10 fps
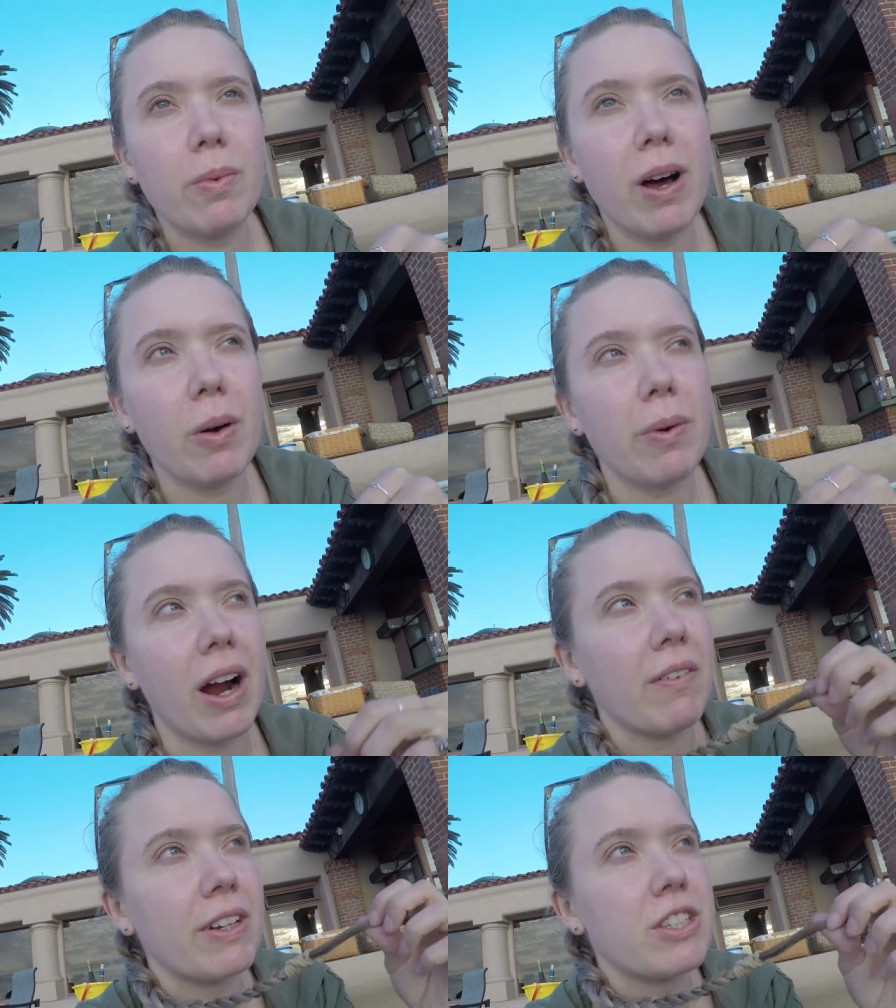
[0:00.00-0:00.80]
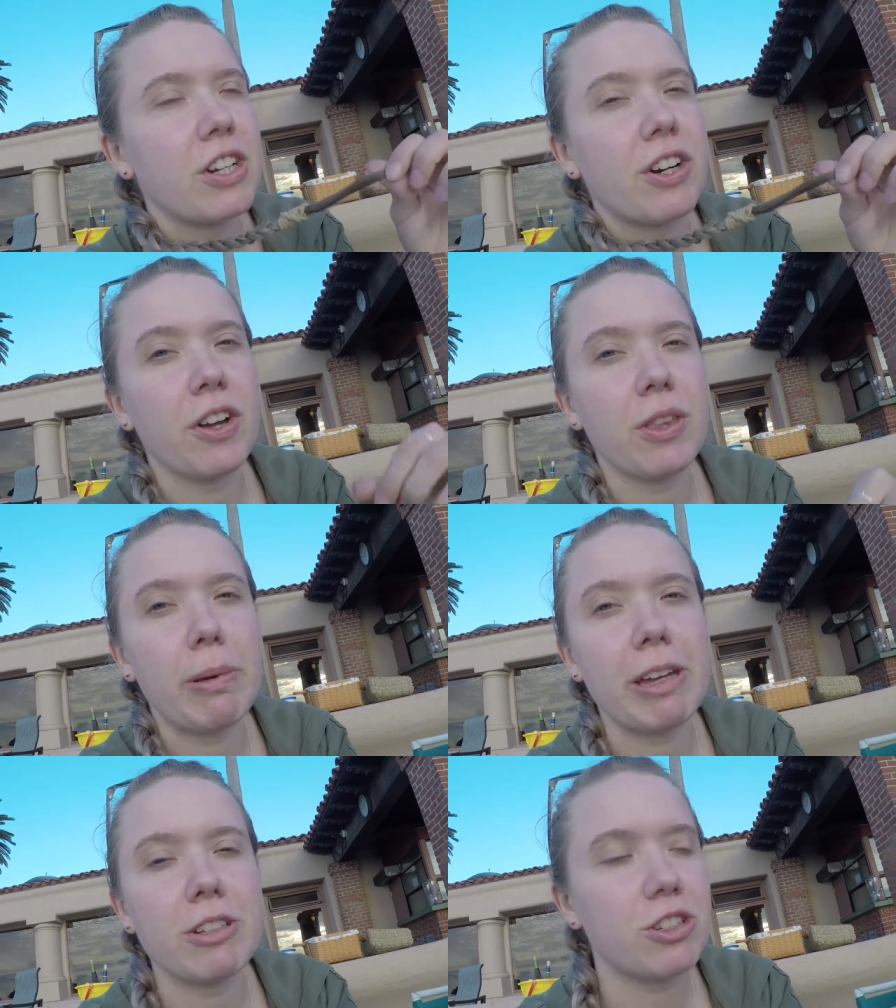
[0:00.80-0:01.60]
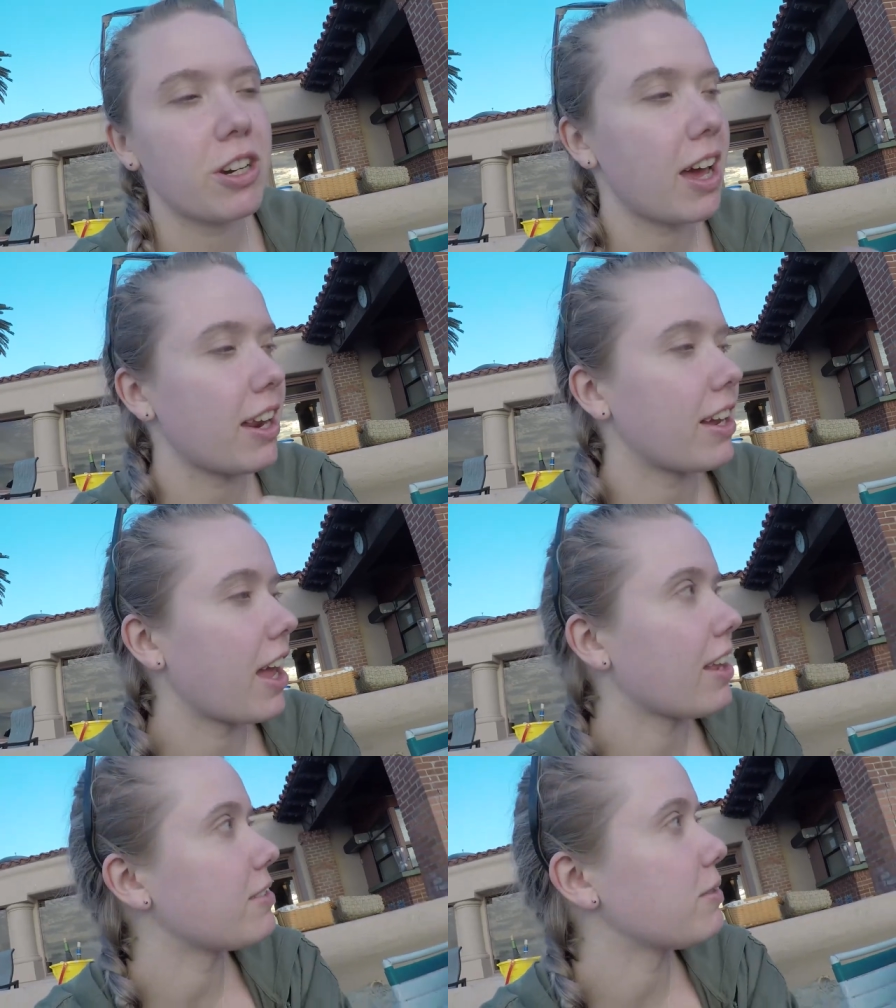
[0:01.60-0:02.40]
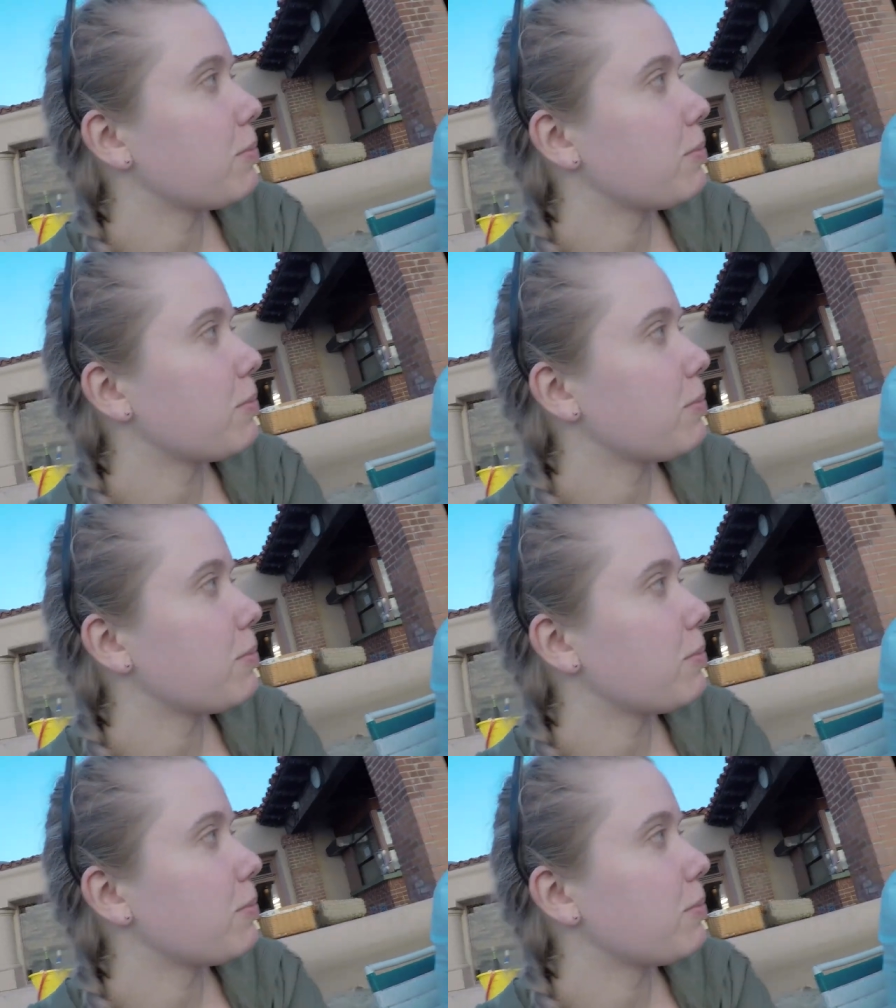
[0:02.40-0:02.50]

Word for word: Well, we're having dinner on the beach tonight again,